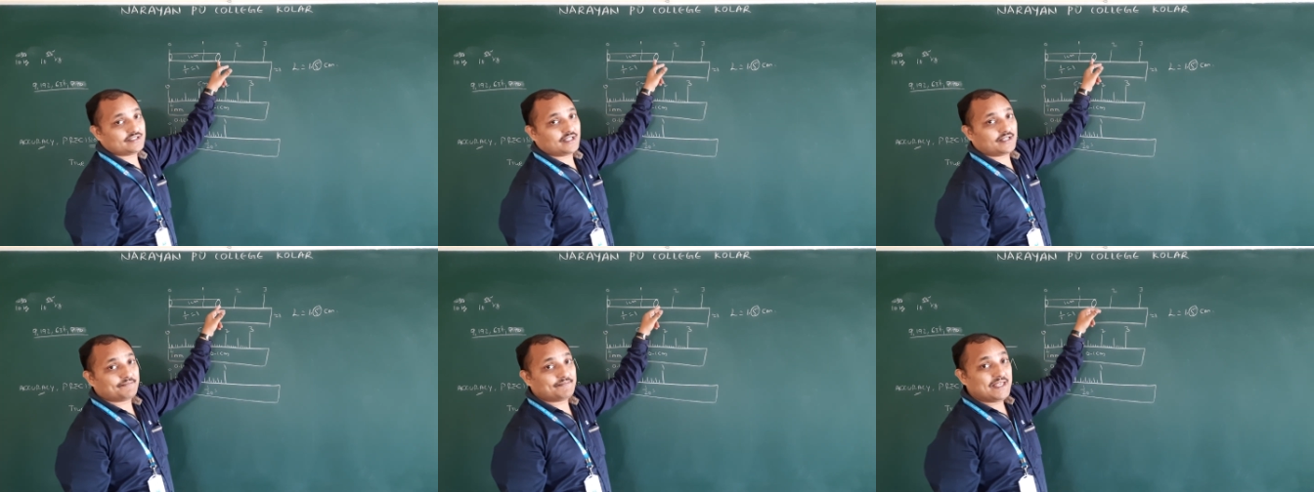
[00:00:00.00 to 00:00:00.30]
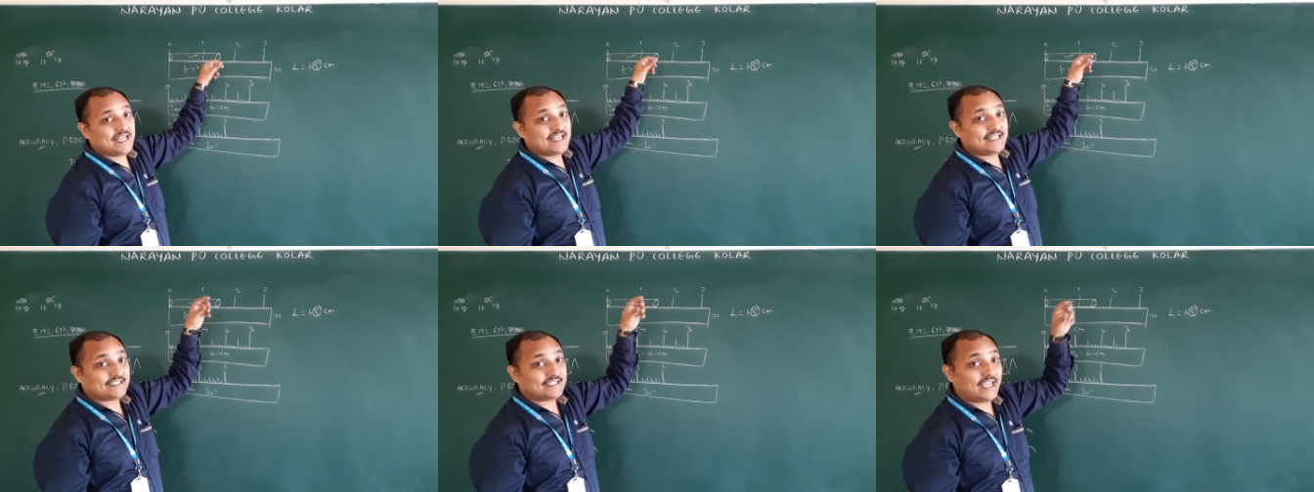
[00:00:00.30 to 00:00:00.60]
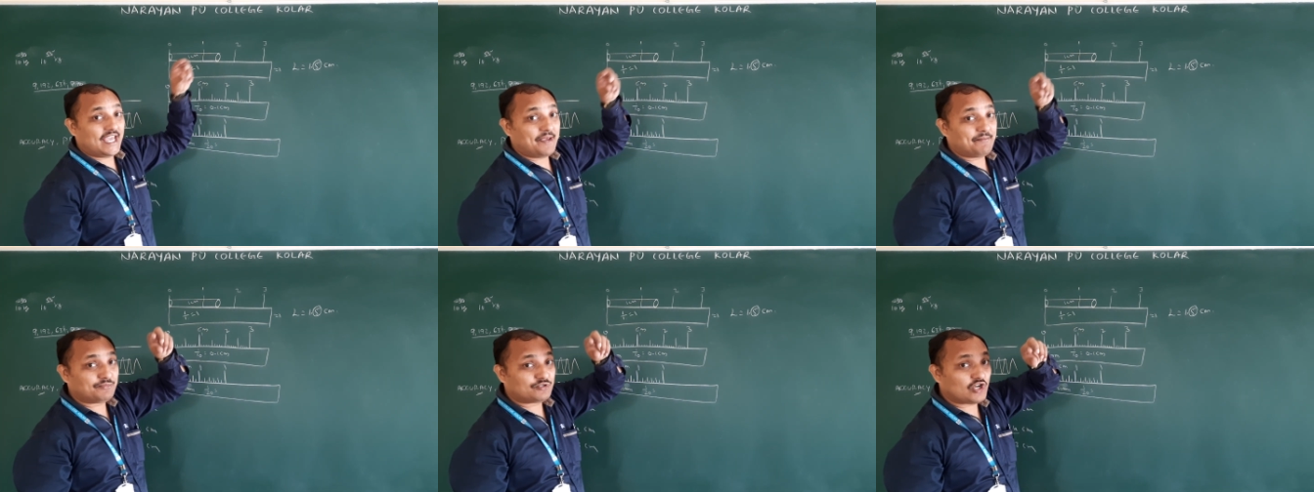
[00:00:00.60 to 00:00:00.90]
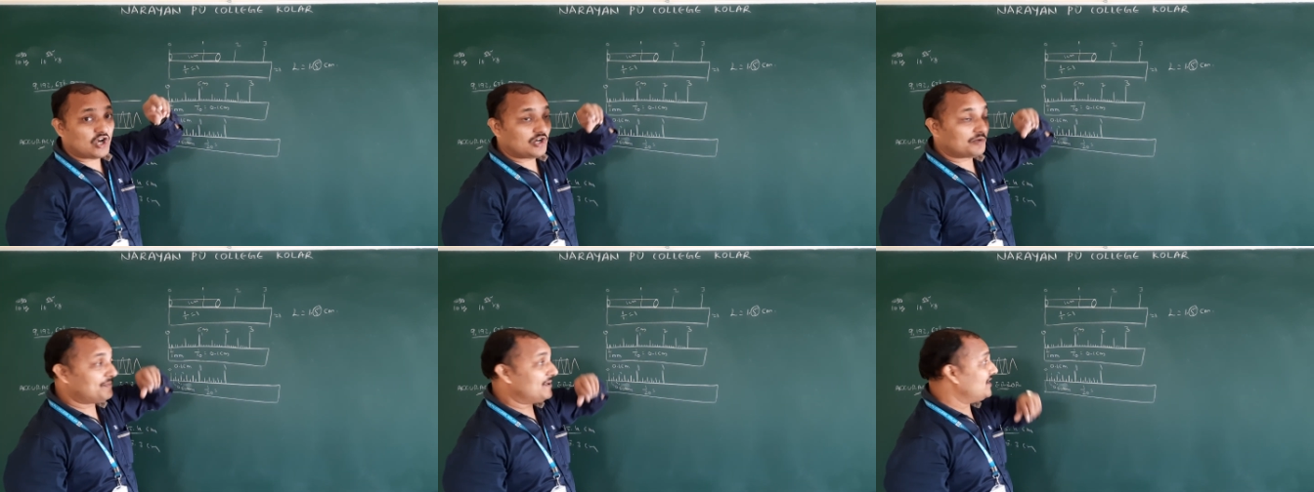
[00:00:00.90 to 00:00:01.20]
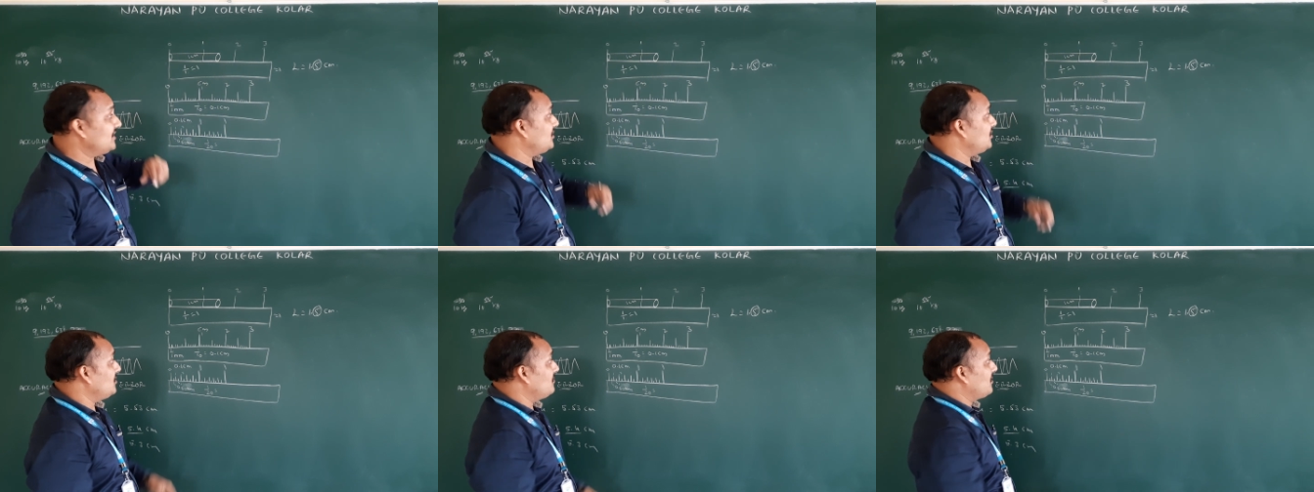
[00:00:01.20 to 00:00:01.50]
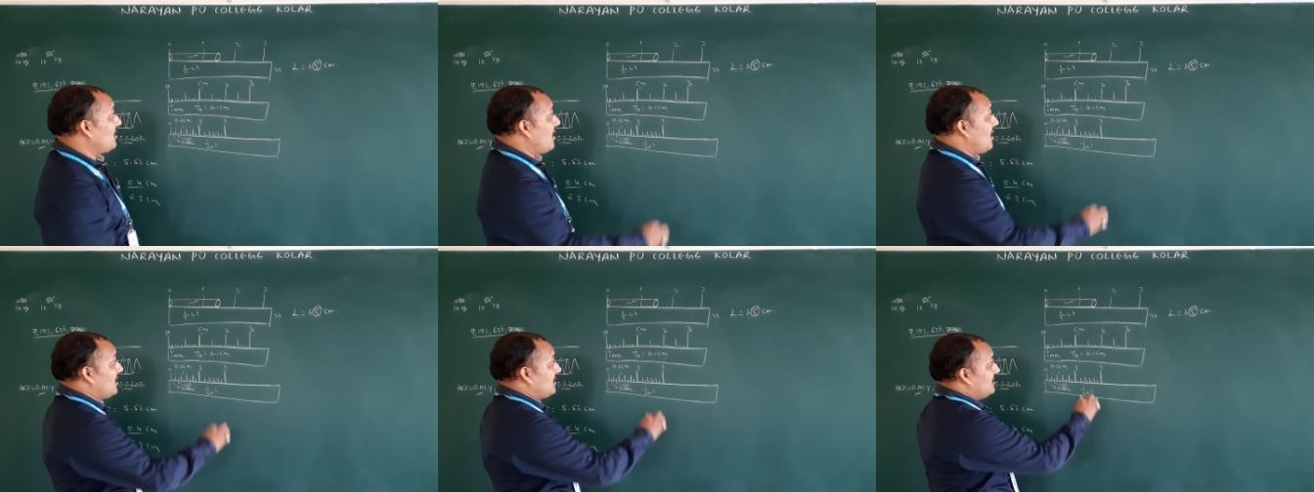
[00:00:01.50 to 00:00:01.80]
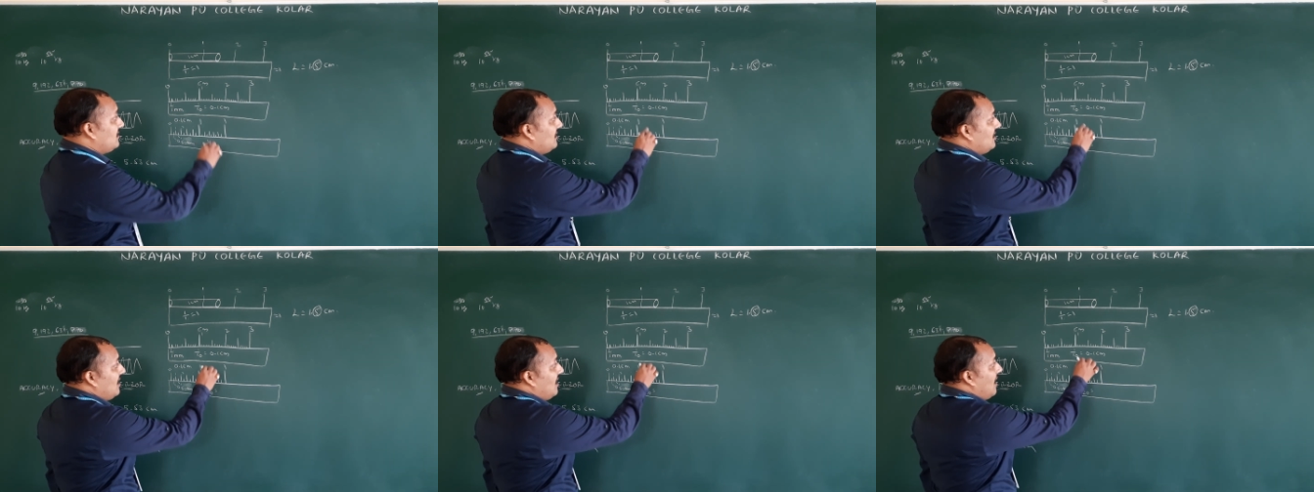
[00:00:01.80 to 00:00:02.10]
there. Same chalk piece you
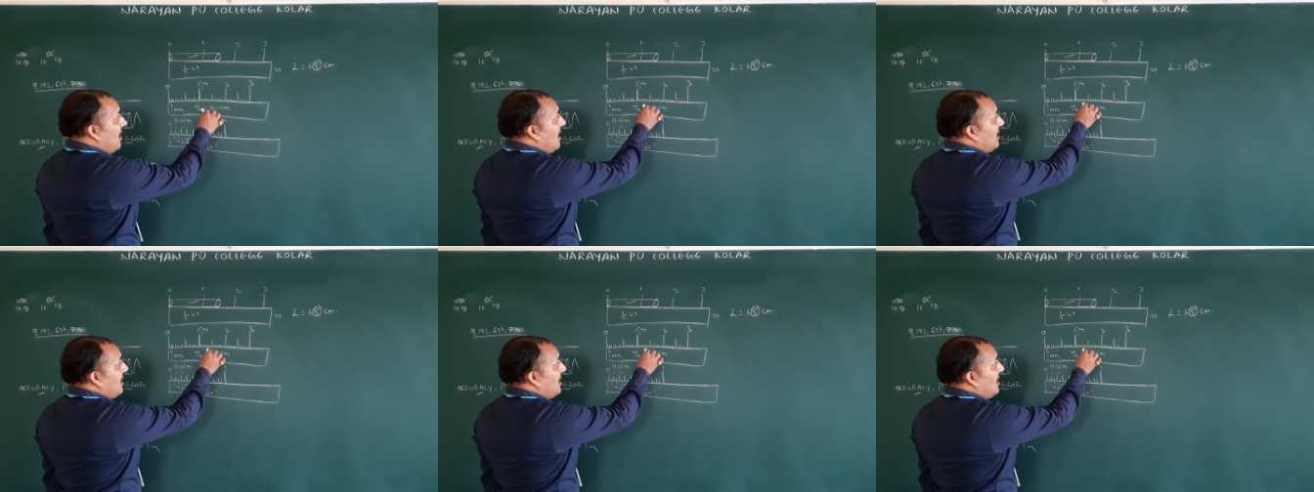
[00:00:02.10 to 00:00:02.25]
brought